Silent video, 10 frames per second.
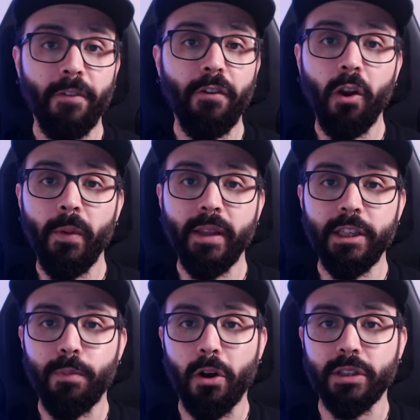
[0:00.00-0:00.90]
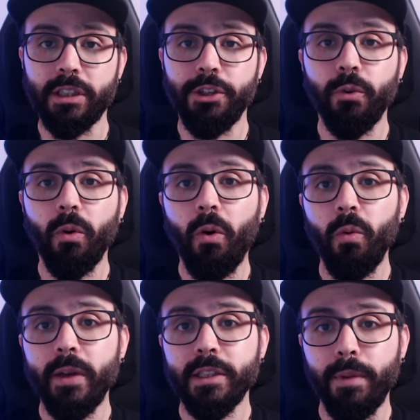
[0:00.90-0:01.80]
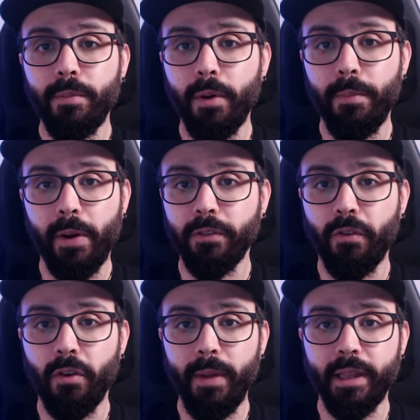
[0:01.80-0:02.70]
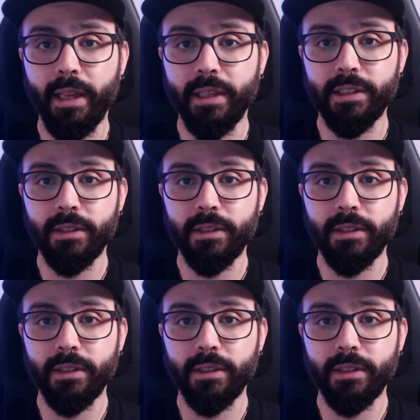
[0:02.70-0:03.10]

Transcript: following this process, you will always be prepared for meetings.